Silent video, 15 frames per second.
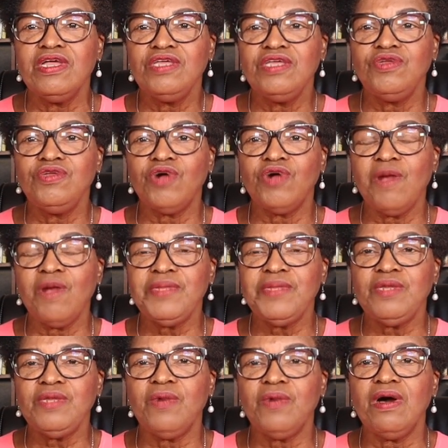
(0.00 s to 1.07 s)
you know,
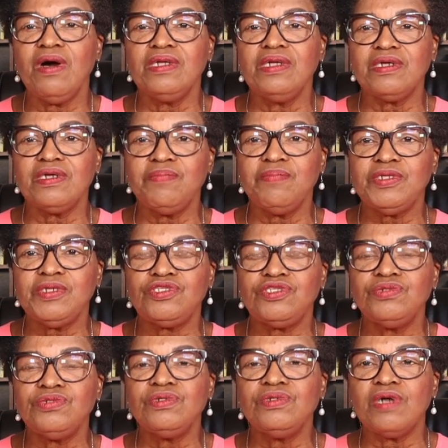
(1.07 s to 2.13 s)
company 1, company
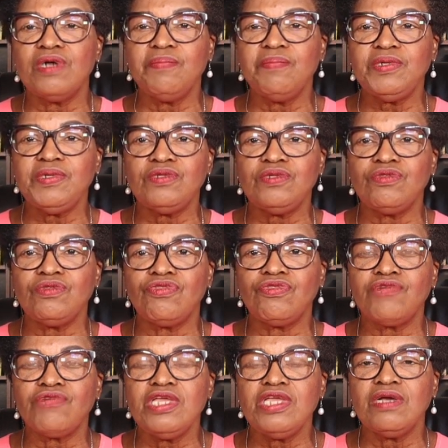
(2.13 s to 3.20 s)
2, company
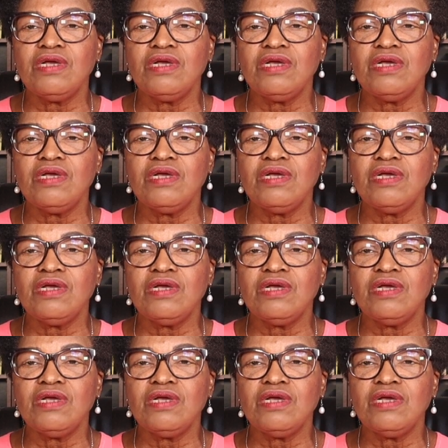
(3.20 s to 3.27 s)
3,